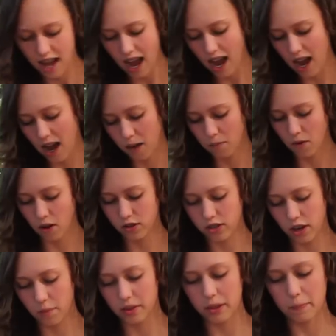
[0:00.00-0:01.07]
um, I'll
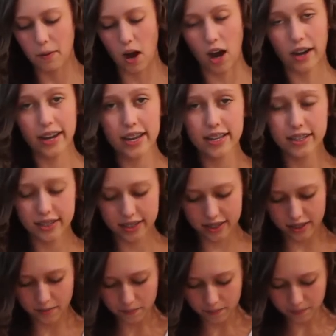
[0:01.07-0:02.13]
start with the
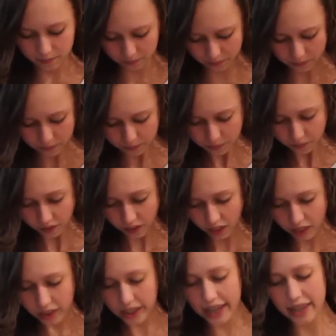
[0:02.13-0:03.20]
pockets.
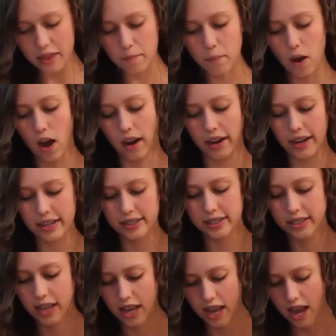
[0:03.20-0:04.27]
In the
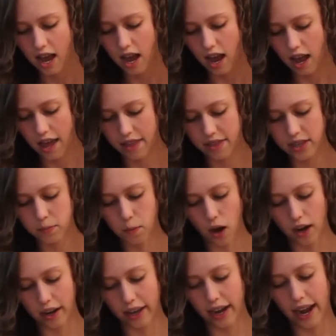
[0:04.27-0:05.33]
pockets, in this
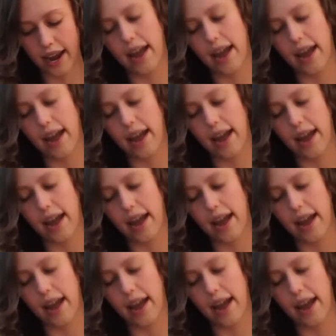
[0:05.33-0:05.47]
pocket I